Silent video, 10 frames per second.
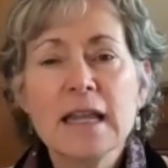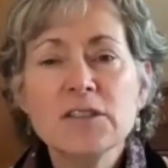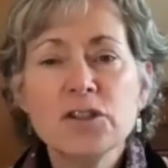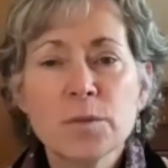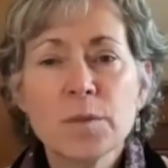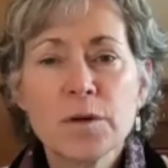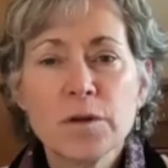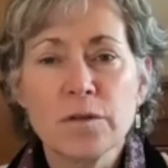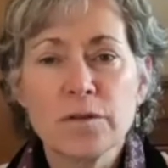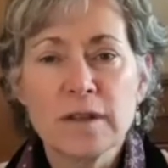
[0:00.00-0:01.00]
that's your
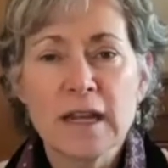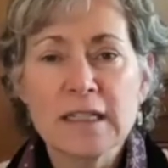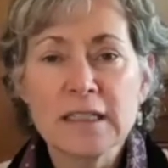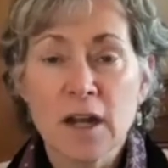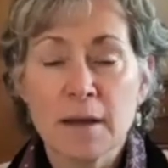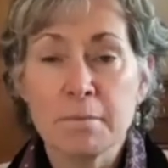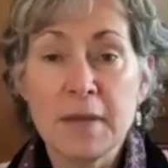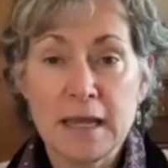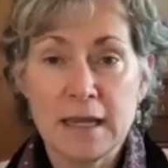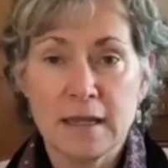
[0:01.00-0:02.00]
proof that it's not
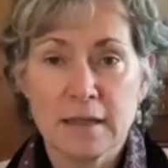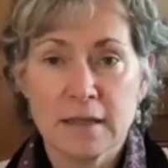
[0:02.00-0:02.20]
me.